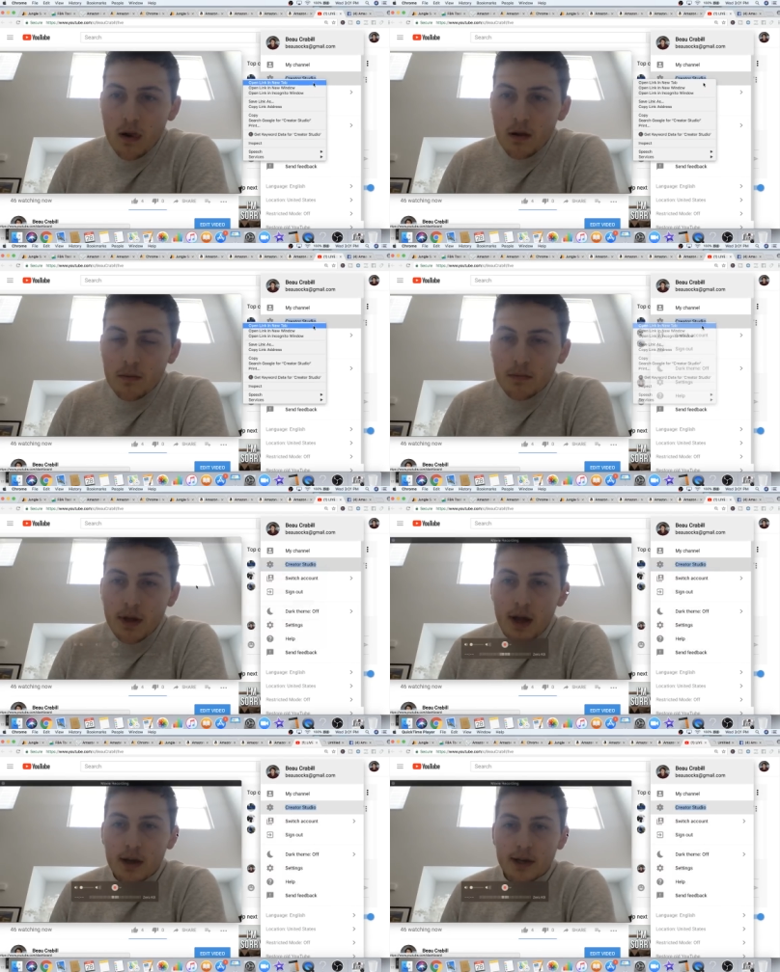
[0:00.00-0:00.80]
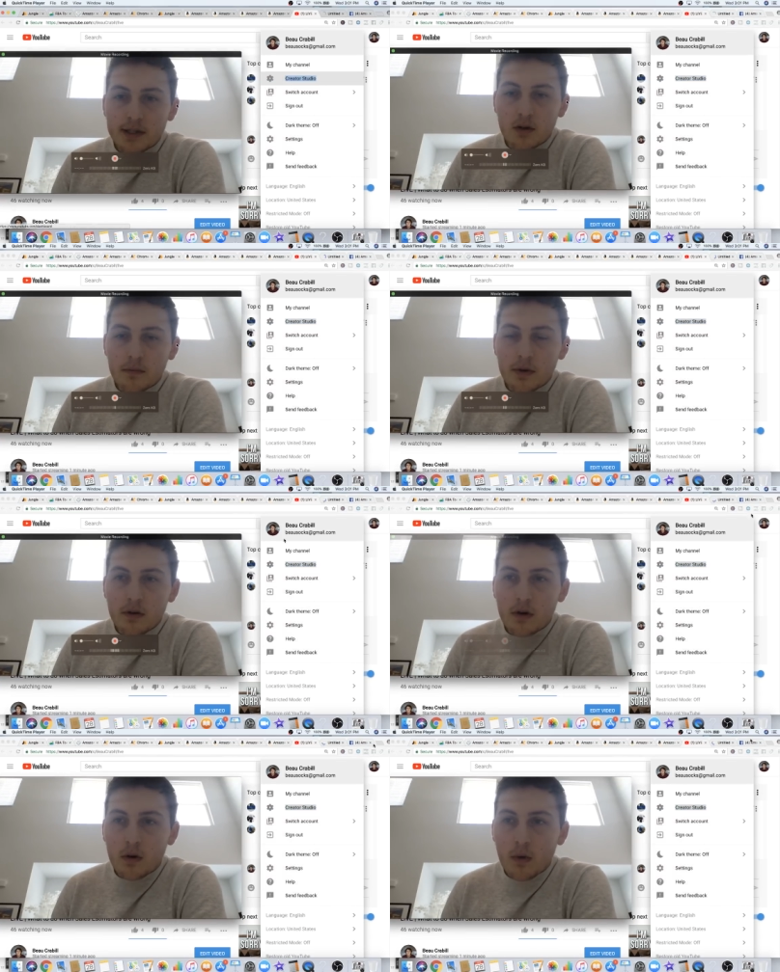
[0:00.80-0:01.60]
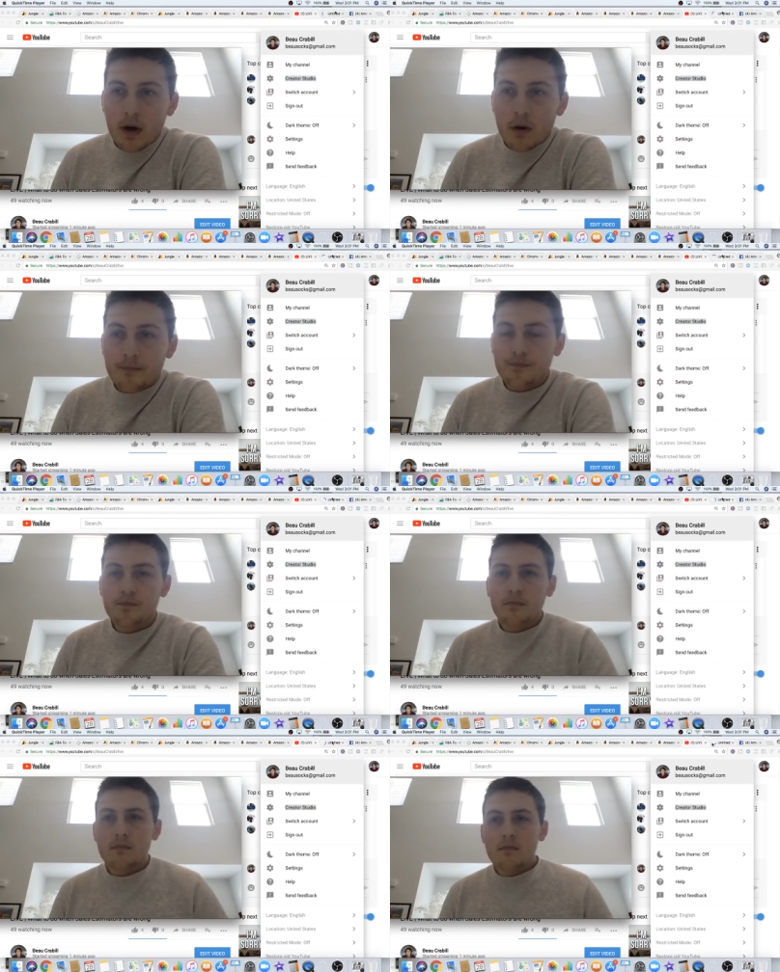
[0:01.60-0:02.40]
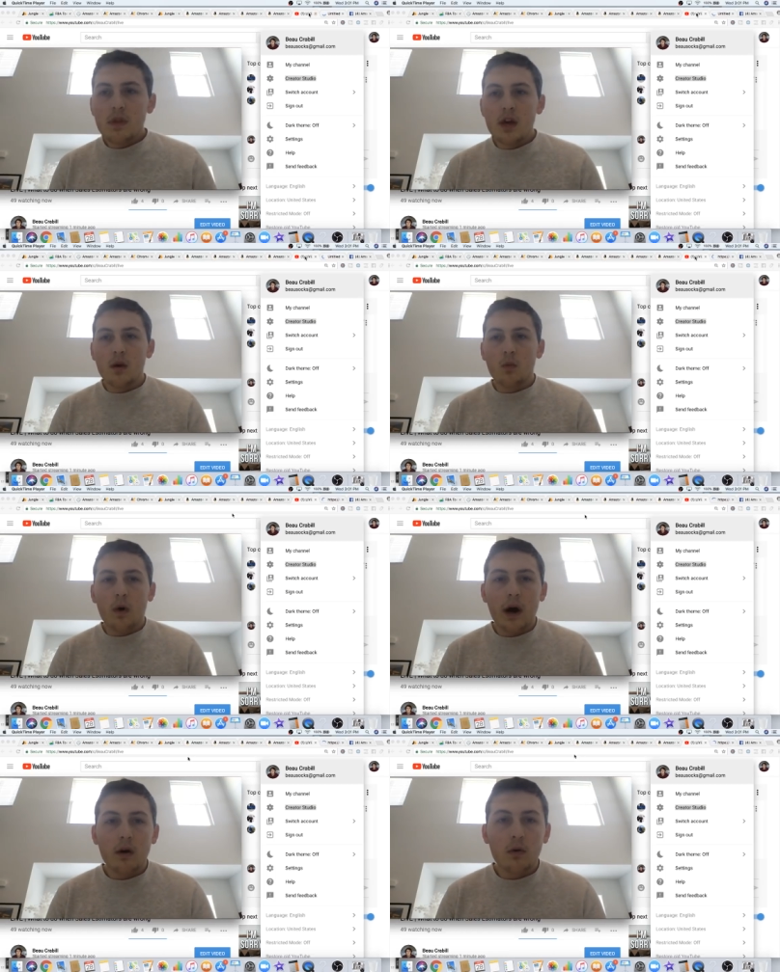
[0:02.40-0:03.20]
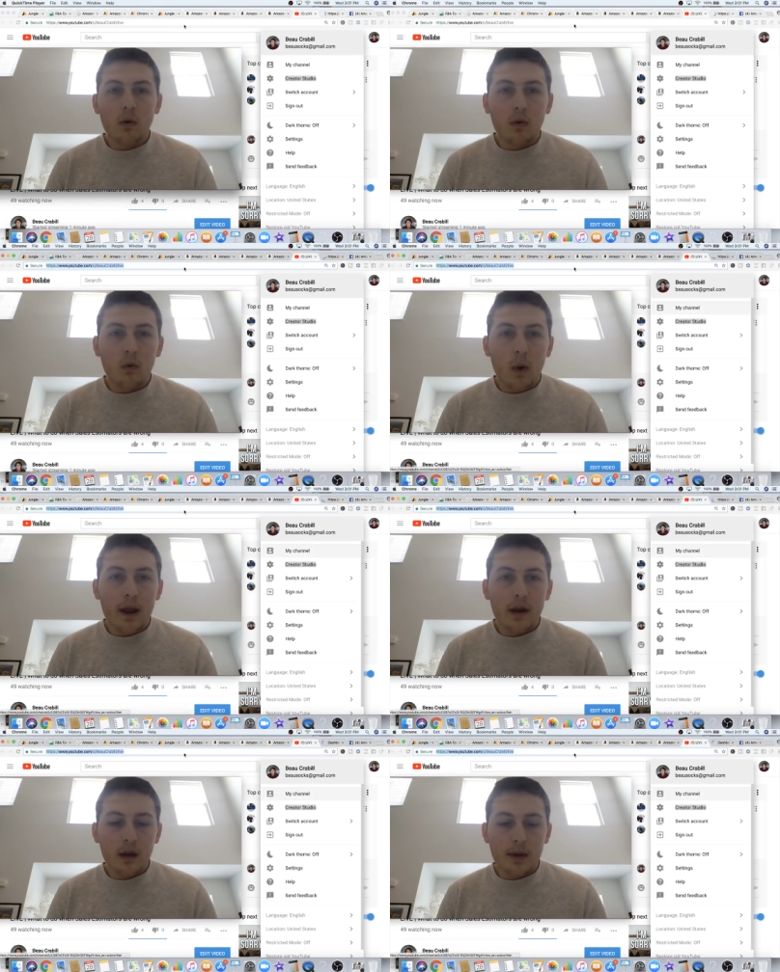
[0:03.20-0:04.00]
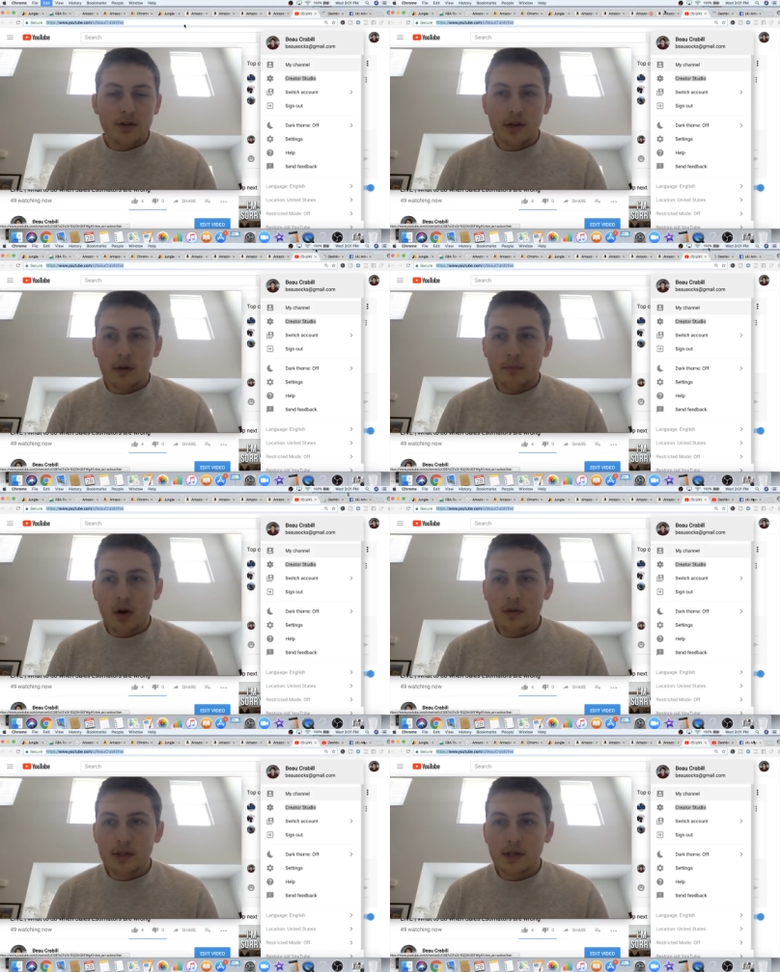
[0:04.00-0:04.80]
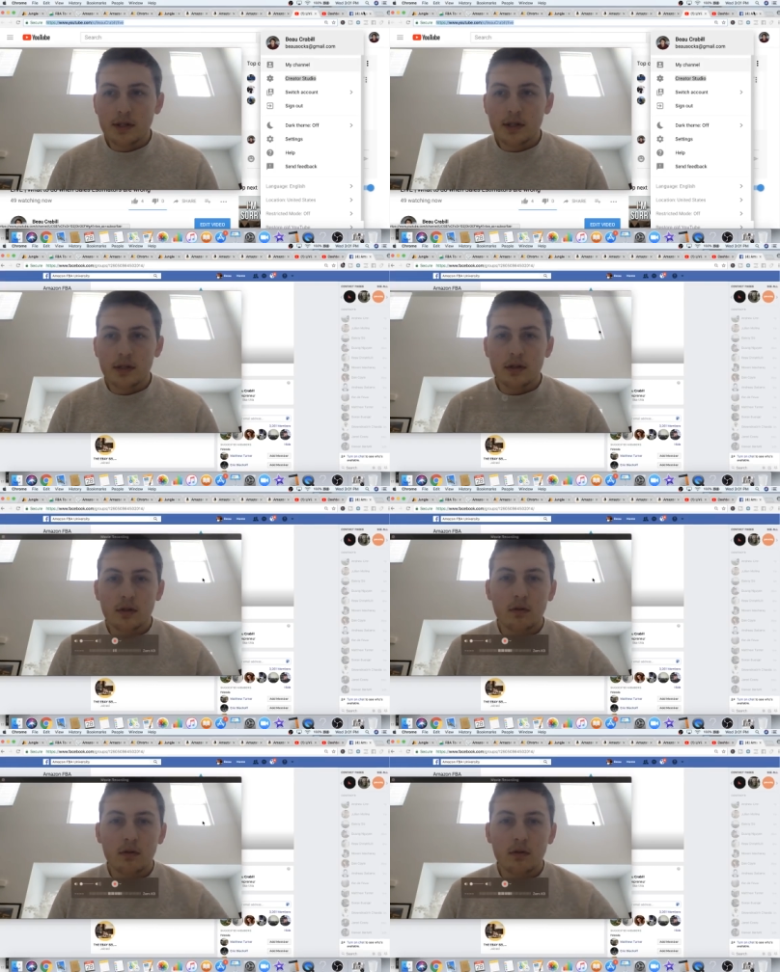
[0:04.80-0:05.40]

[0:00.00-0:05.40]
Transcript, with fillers: But yeah, guys, hope you're doing all well. And while we're waiting, I'm actually going to post this into